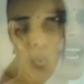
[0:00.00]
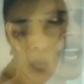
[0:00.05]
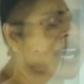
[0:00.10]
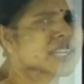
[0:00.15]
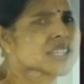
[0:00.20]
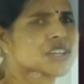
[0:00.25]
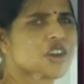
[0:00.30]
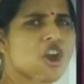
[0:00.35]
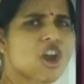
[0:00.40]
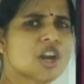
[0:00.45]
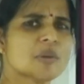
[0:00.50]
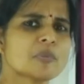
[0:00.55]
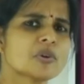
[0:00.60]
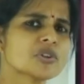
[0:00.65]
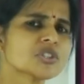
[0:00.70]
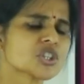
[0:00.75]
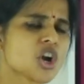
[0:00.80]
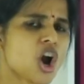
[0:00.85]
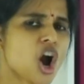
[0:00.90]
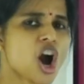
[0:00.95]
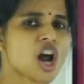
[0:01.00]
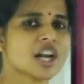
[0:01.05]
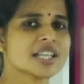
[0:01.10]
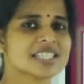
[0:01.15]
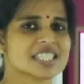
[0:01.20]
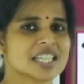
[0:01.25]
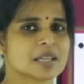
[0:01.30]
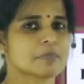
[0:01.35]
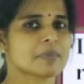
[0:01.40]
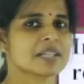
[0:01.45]
and almost all
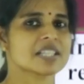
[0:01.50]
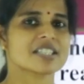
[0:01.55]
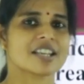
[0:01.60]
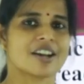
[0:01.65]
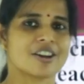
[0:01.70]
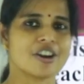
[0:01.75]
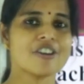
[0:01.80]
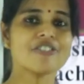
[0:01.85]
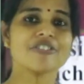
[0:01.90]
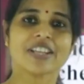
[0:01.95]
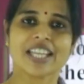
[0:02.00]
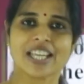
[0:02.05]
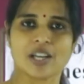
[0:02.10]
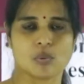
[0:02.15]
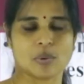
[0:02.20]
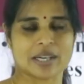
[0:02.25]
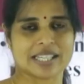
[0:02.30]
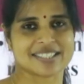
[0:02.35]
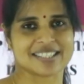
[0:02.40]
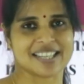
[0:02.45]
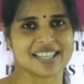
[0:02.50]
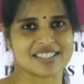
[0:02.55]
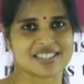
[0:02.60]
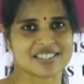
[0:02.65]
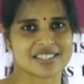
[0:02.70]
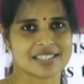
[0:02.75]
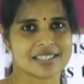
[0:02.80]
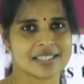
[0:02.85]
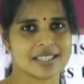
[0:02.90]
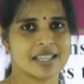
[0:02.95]
segments are of equal
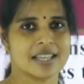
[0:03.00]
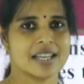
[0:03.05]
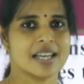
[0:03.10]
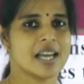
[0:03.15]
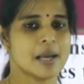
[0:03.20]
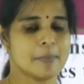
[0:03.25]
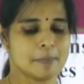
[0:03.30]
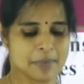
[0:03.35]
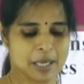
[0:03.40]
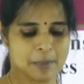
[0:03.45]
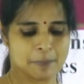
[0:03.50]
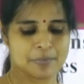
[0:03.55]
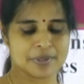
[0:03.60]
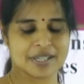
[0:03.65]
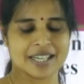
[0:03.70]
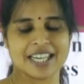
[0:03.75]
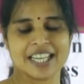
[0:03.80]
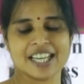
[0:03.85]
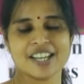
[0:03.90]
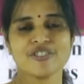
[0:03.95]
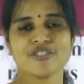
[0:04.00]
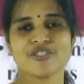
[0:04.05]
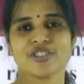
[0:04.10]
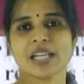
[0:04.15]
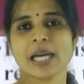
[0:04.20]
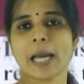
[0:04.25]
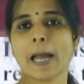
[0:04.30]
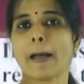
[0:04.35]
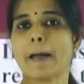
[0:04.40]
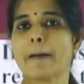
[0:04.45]
size. Maple leaf,
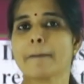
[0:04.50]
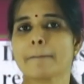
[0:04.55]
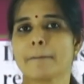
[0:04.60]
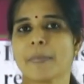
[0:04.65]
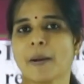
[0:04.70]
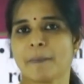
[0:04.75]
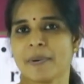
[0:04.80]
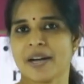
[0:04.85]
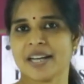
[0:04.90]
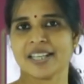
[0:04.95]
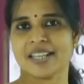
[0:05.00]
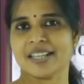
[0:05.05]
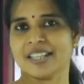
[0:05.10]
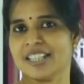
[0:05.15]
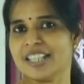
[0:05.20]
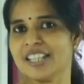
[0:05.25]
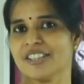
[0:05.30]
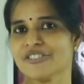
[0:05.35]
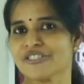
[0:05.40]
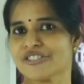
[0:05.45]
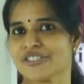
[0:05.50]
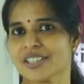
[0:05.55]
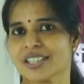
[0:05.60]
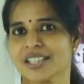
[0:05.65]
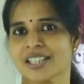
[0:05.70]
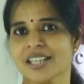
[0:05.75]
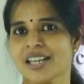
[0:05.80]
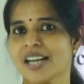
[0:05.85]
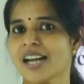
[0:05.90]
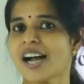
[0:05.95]
papaya leaf,
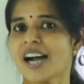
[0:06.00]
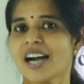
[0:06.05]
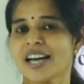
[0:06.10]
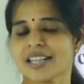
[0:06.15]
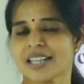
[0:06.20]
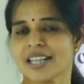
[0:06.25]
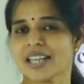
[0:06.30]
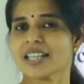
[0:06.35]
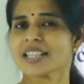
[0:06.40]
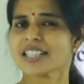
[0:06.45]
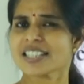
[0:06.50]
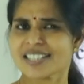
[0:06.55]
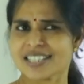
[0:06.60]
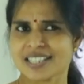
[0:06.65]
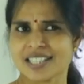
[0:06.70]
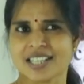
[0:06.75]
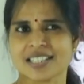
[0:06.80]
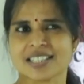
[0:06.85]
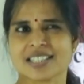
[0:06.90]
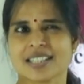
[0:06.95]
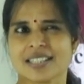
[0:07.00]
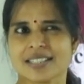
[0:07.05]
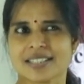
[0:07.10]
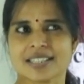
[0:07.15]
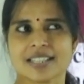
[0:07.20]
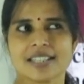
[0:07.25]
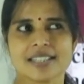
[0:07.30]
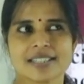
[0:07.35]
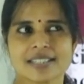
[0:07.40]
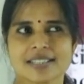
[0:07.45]
or ricinus.
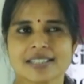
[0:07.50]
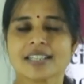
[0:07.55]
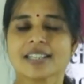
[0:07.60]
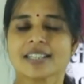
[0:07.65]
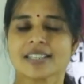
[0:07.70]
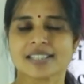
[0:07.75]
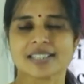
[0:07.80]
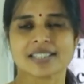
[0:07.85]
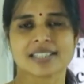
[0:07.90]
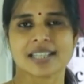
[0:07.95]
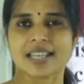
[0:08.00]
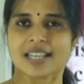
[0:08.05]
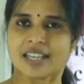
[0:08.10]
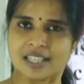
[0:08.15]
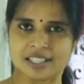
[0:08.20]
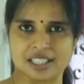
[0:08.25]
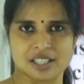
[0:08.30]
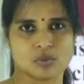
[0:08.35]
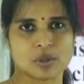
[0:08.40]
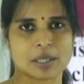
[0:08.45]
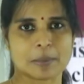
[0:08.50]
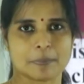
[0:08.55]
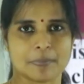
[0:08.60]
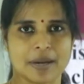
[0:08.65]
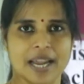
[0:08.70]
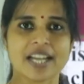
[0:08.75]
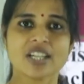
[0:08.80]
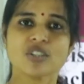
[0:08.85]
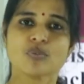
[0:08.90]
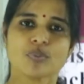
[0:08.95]
Ricinus is another one
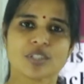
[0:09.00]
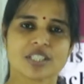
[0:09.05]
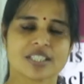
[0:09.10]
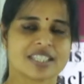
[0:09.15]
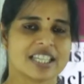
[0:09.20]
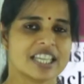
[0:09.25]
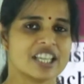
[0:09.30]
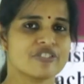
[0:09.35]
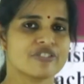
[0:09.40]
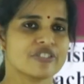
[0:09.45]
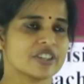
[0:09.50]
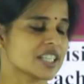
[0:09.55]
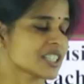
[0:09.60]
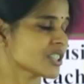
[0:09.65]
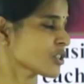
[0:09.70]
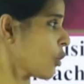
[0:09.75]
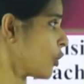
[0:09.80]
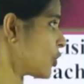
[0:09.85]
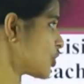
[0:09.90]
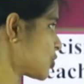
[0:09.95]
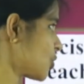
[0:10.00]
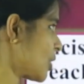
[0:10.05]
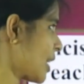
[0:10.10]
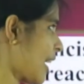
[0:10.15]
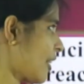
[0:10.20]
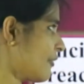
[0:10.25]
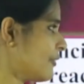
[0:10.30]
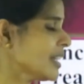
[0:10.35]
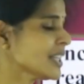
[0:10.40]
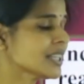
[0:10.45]
plant which leaf is also
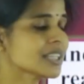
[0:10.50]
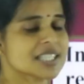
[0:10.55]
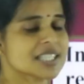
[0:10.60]
having